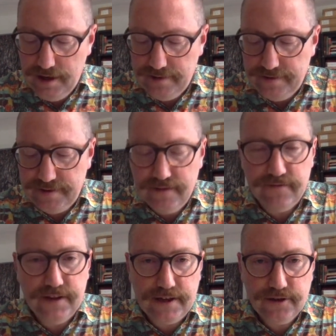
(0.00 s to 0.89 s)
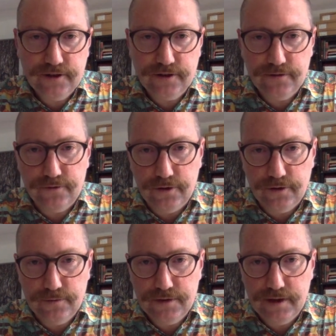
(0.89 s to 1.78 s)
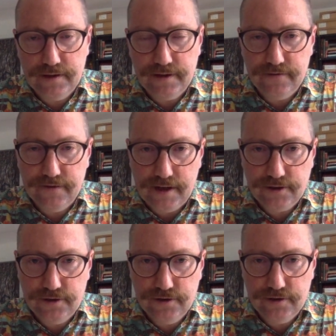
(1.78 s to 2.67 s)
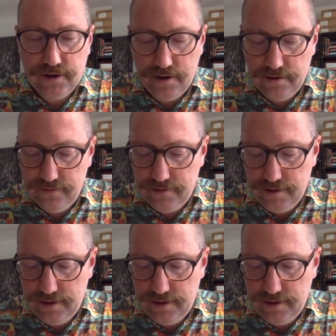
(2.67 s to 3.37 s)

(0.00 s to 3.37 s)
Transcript: and that the inflections of verbs and the inflections of